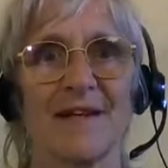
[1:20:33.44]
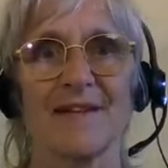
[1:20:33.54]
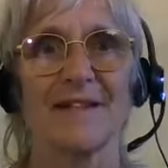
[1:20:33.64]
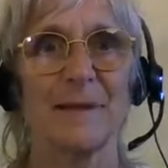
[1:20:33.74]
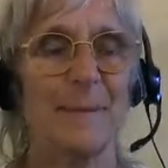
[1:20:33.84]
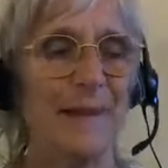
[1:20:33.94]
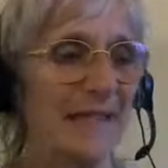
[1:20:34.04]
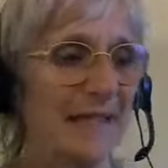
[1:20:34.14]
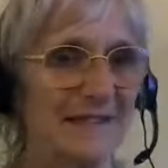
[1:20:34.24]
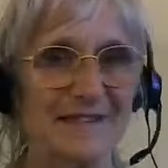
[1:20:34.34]
It's an
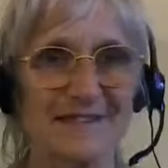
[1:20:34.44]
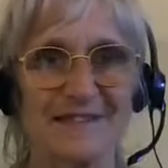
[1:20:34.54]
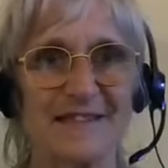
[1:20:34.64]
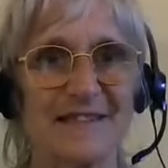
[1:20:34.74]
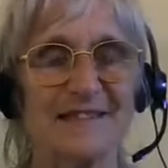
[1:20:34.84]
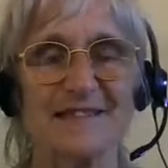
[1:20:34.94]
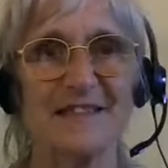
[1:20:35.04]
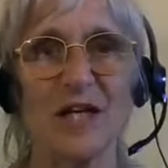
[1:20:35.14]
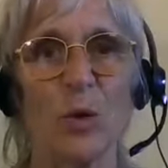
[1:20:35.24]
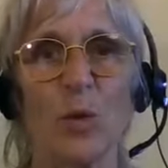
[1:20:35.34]
appearance. There's
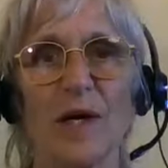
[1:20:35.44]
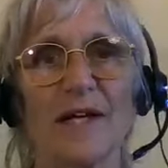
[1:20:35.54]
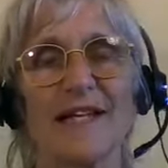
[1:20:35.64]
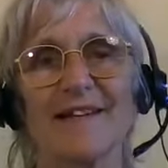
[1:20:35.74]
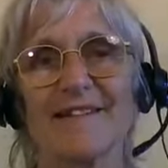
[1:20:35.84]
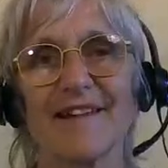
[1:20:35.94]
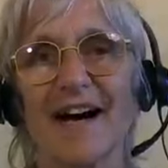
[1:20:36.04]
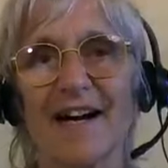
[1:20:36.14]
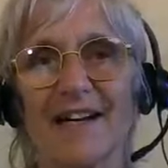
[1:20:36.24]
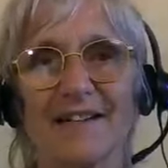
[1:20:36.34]
no one
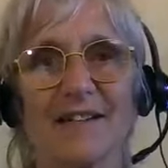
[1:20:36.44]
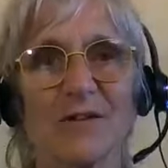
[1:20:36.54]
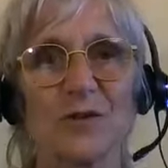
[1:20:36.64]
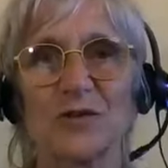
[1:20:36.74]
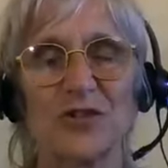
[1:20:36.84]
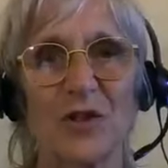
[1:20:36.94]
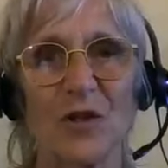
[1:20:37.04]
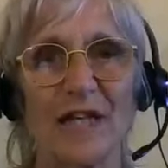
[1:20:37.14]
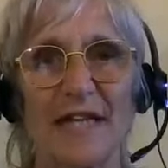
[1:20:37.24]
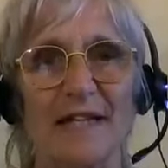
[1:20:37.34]
inside
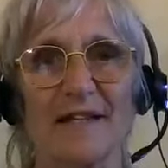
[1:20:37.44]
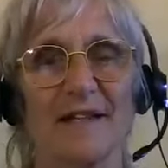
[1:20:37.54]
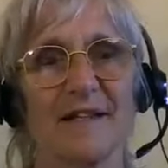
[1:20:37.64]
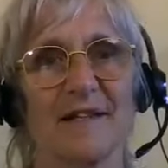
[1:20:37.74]
controlling it.